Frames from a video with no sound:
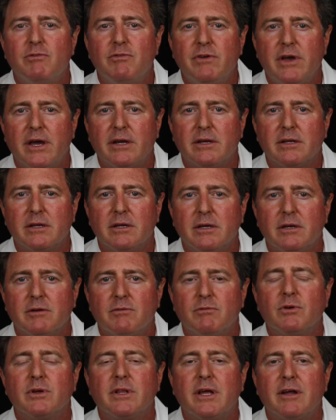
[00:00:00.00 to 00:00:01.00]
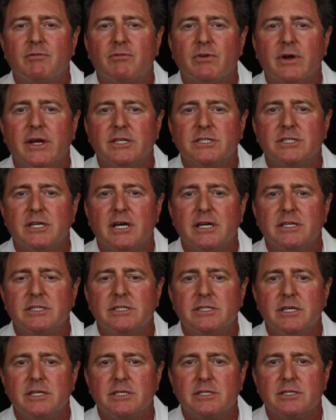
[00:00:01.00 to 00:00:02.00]
fit for that franchise
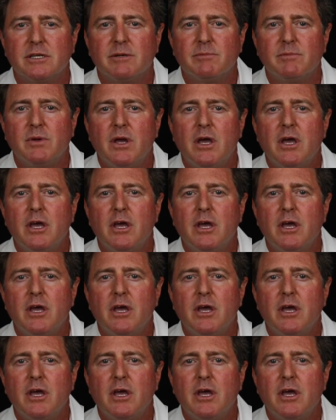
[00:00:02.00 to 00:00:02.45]
system.